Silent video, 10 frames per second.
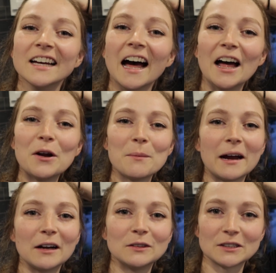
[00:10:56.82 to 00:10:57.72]
I know my
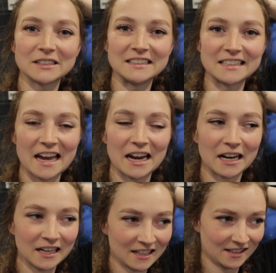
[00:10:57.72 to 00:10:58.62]
hair looks insane.
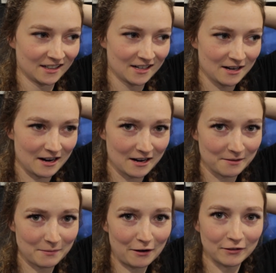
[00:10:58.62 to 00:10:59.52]

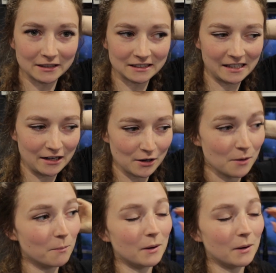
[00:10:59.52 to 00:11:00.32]
I'll fix it later.